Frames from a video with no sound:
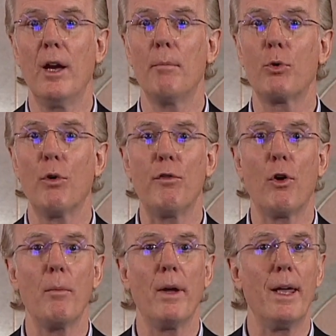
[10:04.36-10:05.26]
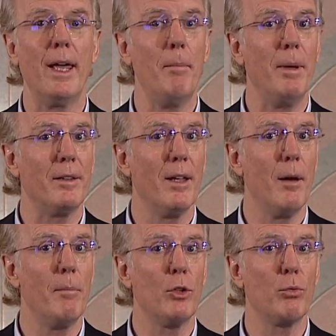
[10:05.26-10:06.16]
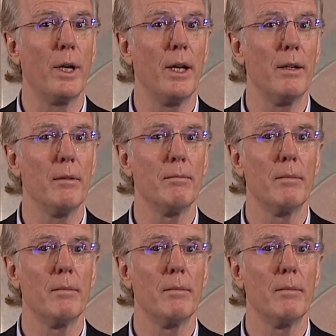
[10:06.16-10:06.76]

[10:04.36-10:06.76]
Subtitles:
a pro forma EBITDA between